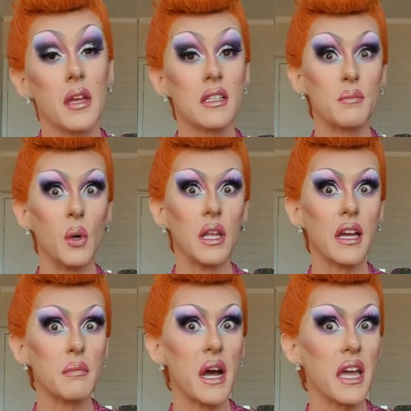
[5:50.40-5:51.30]
It's more
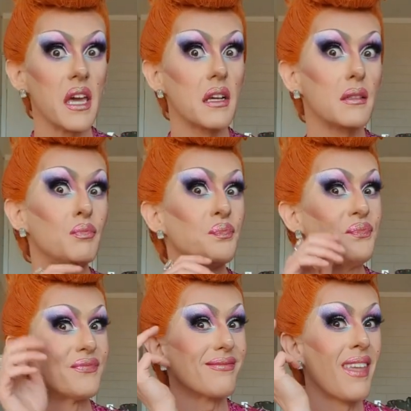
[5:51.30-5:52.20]
like my ex.
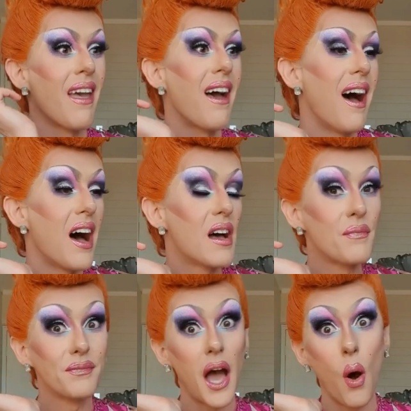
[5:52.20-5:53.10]

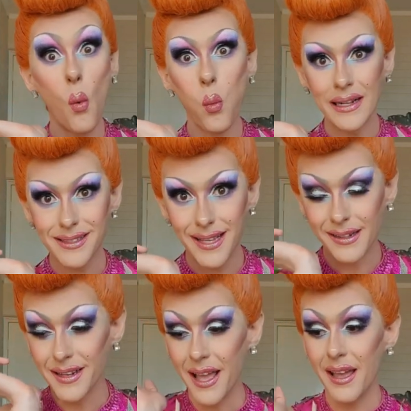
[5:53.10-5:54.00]
Once
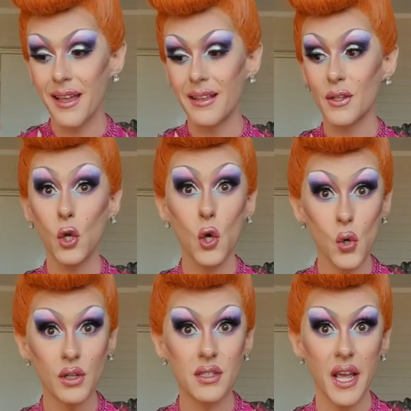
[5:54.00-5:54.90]
that has
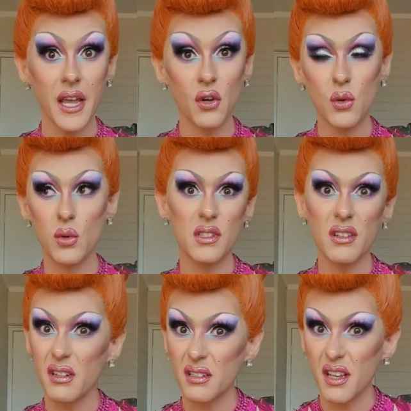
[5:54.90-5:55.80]
cooked and cooled, it's
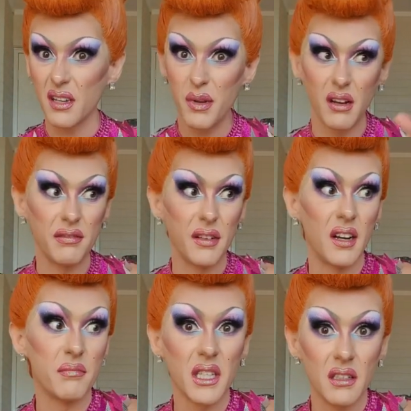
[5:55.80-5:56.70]
only going to take about
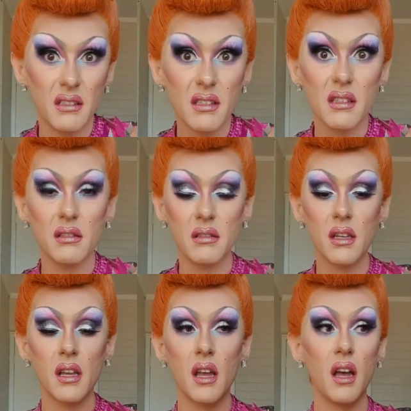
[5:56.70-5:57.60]
5 minutes.
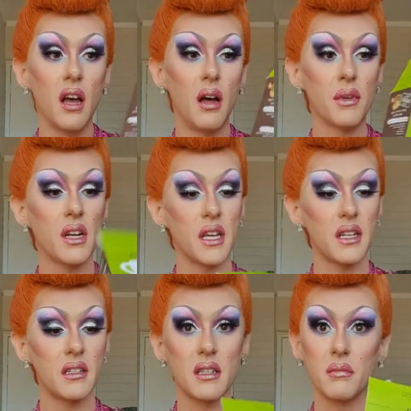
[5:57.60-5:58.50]
I'm going to add
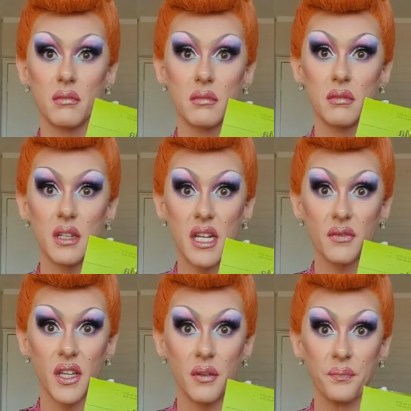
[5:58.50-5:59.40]
in some
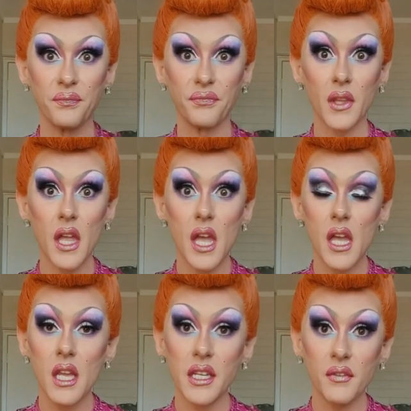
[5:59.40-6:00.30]
nut beer.
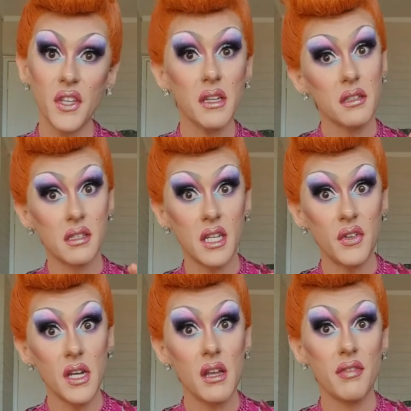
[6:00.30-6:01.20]
Nut beer,
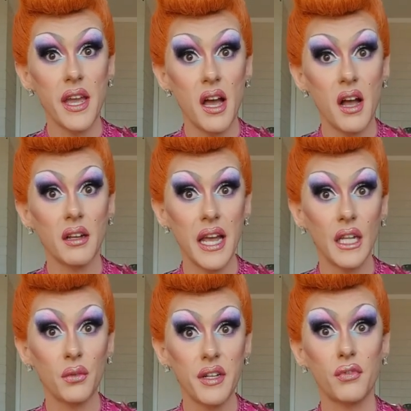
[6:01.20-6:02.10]
stevia, they are
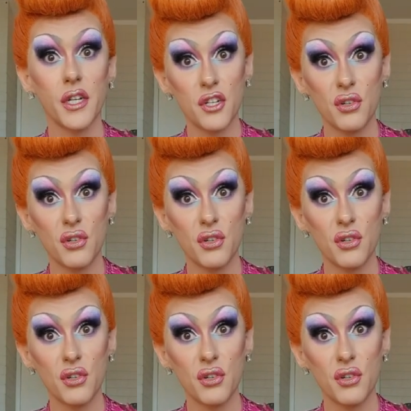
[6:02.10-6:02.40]
calorie-free